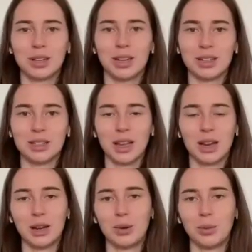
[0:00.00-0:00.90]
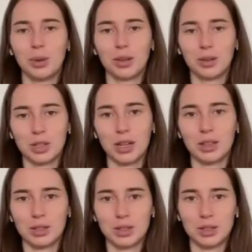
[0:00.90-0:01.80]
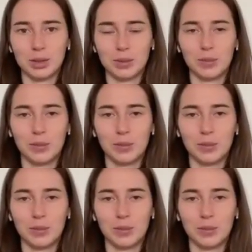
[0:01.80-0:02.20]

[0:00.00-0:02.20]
really understanding what their challenge is.